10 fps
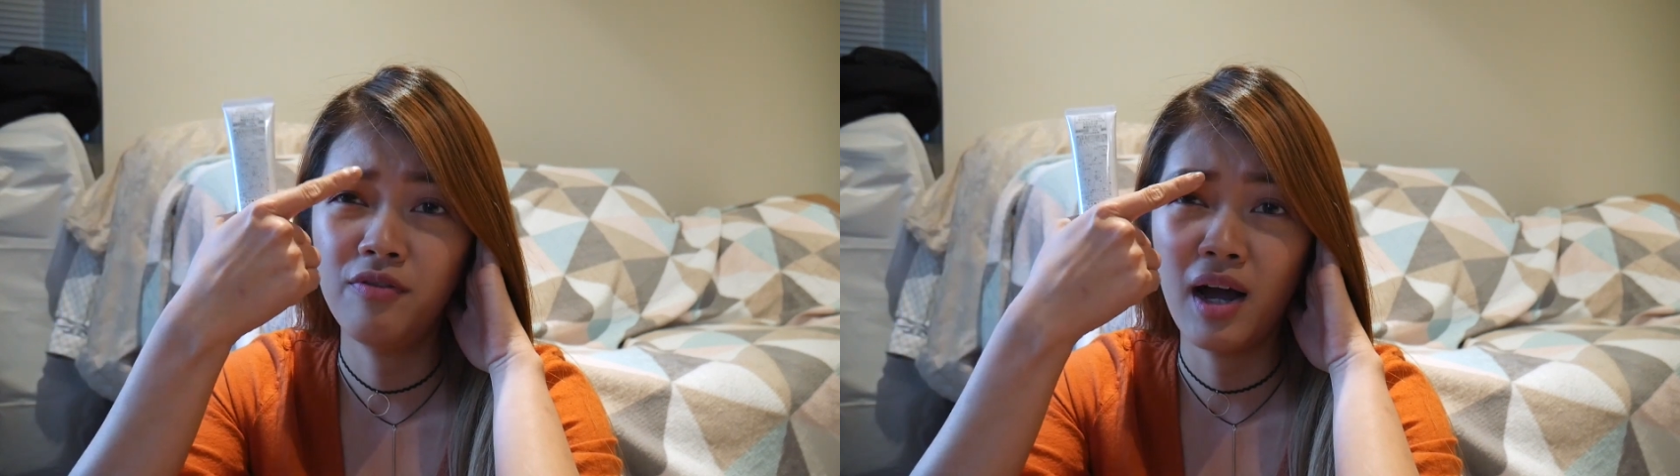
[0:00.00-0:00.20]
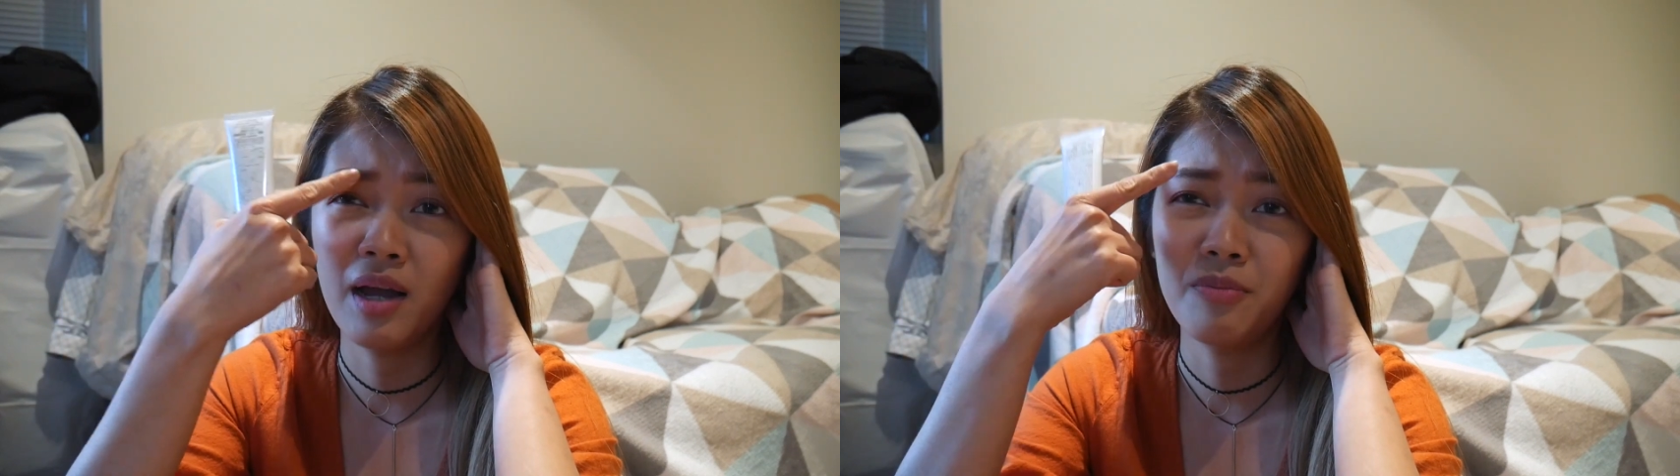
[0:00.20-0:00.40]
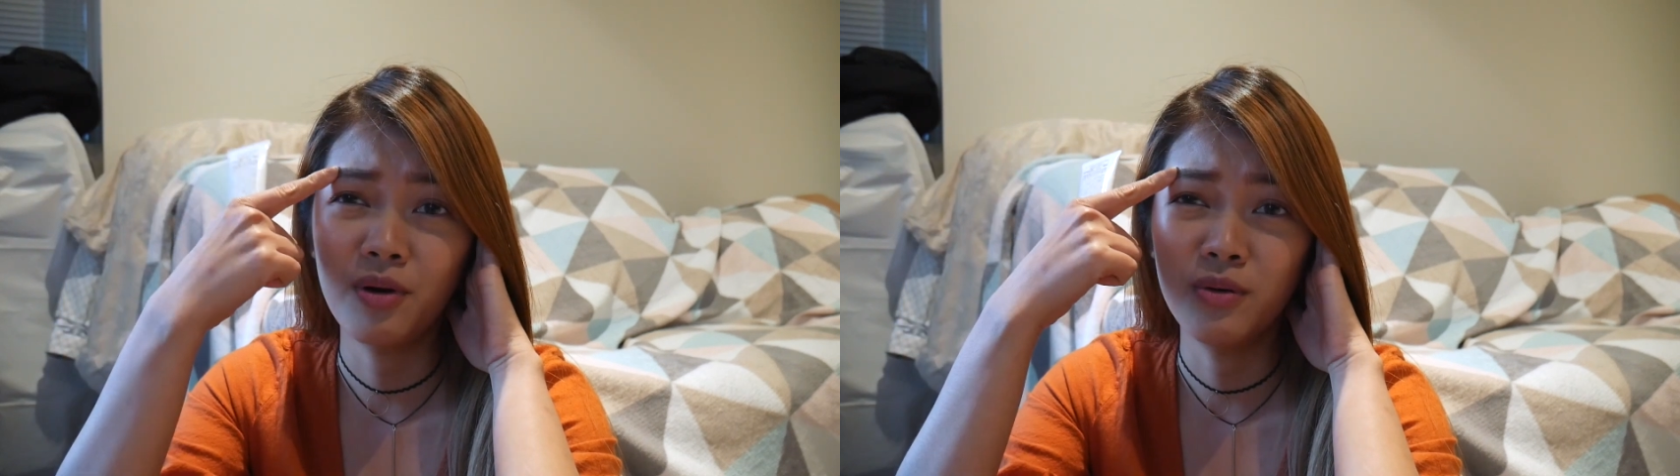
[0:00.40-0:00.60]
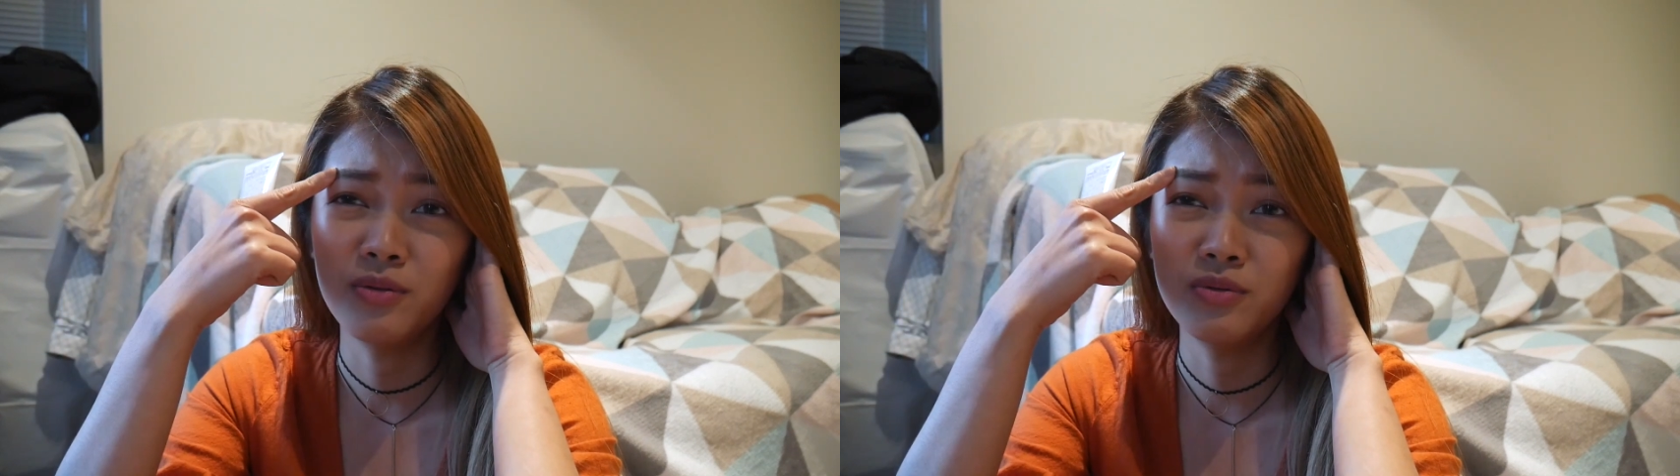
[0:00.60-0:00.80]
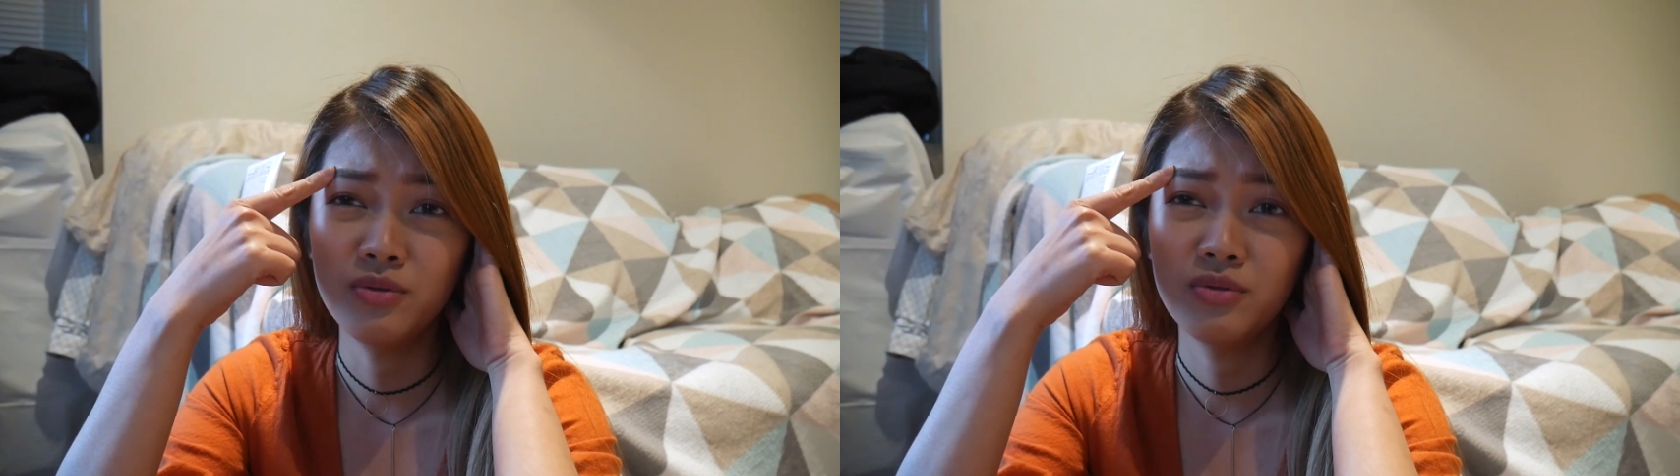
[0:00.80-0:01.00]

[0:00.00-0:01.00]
eyebrow